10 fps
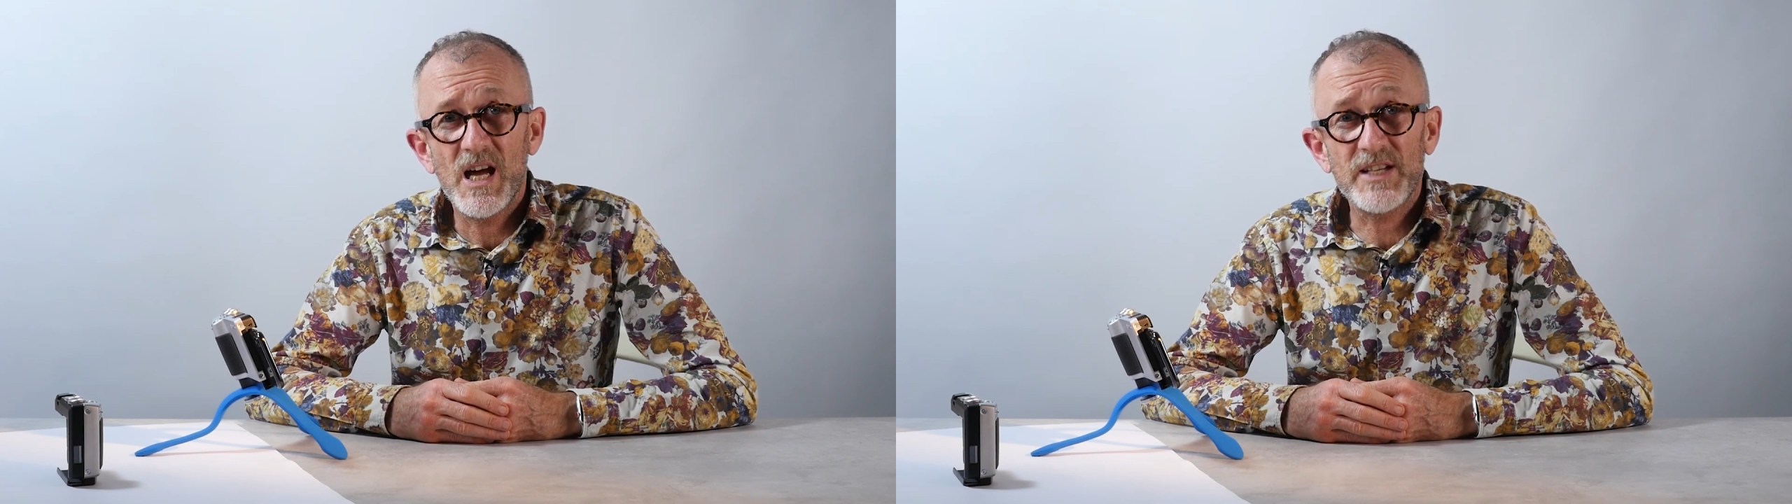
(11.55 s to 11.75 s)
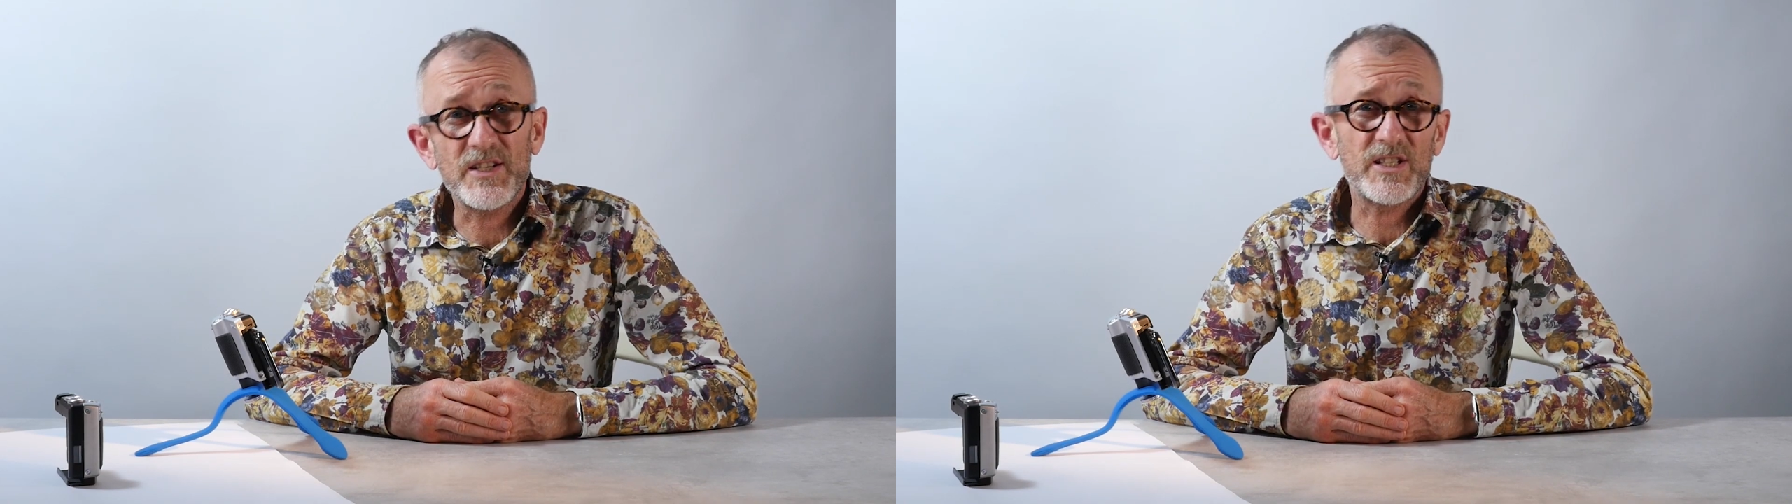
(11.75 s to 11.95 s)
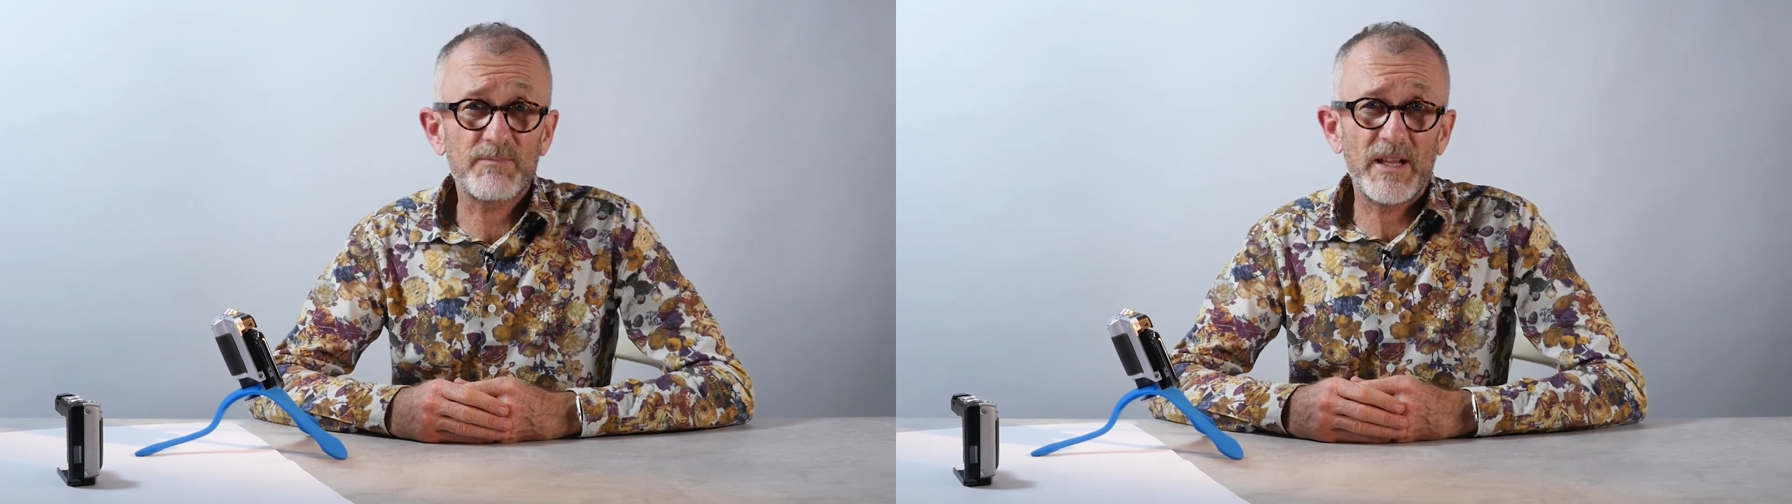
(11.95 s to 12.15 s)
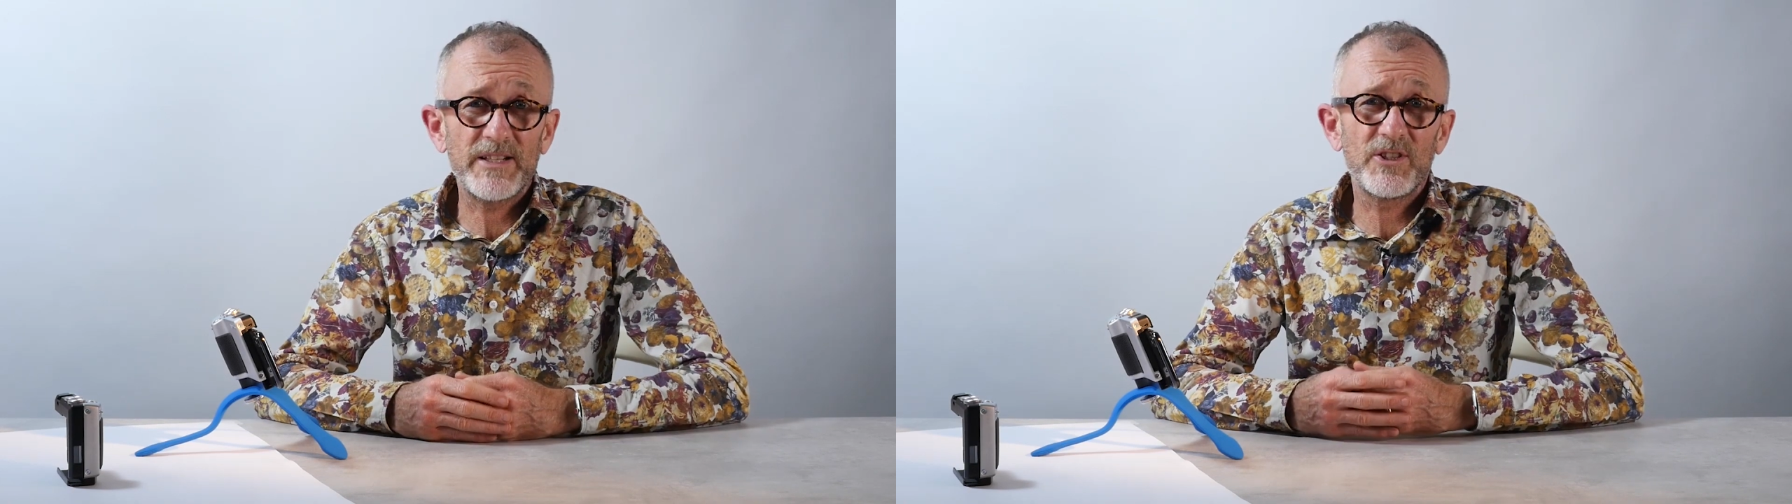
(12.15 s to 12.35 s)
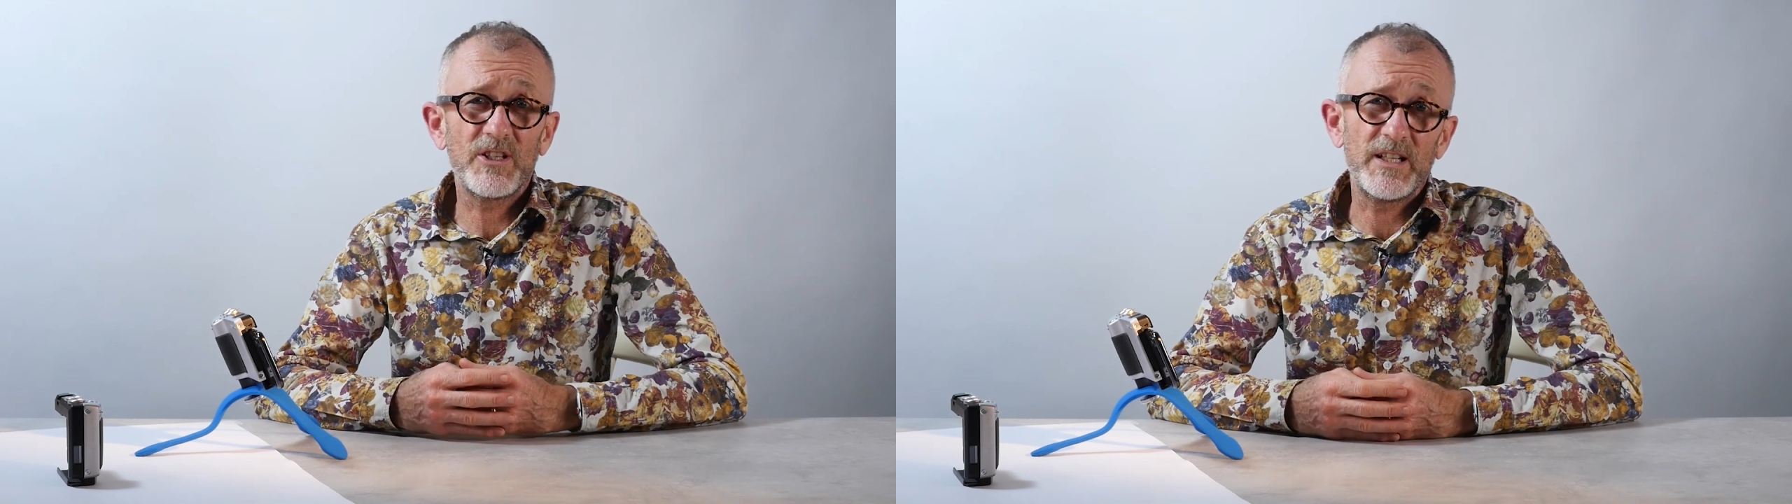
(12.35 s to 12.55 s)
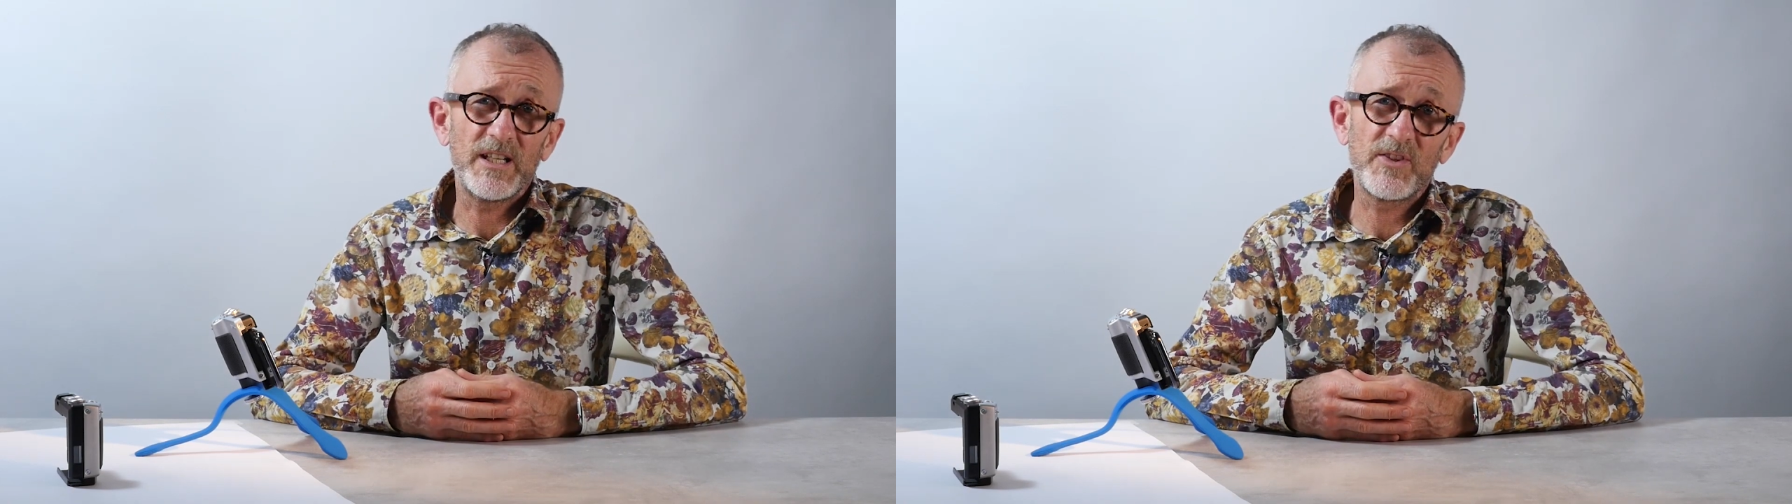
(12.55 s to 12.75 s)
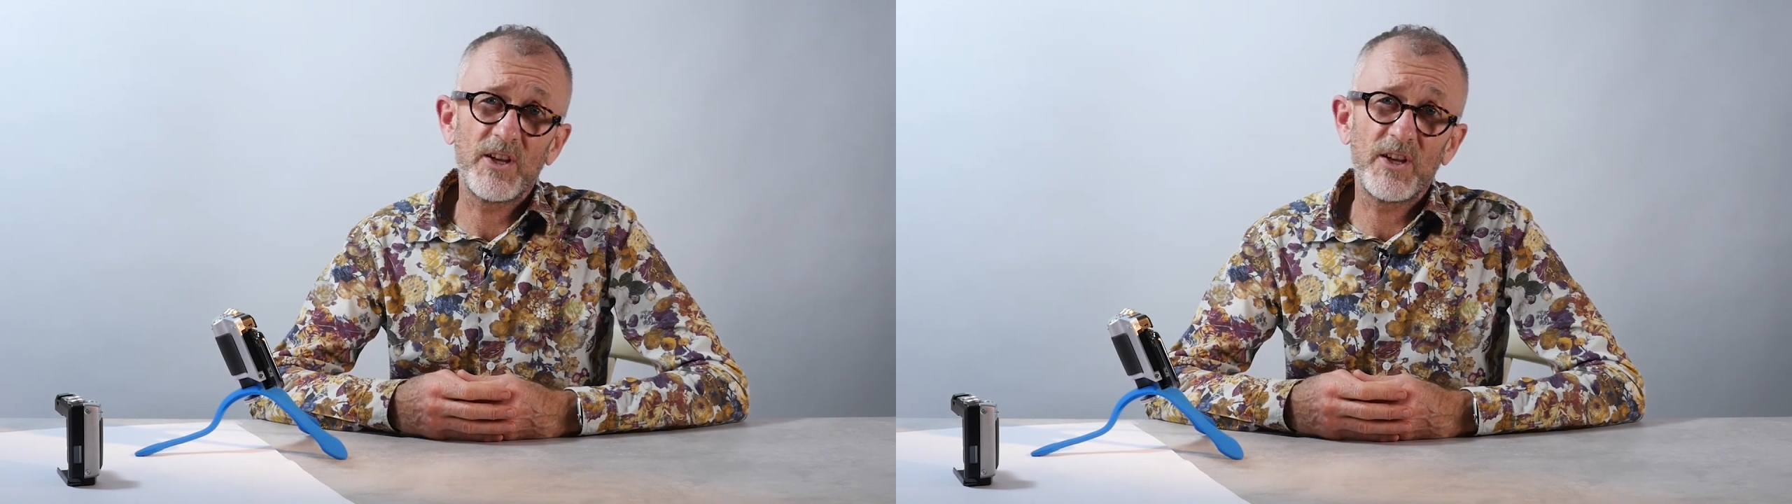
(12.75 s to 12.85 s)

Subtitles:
As I explained earlier,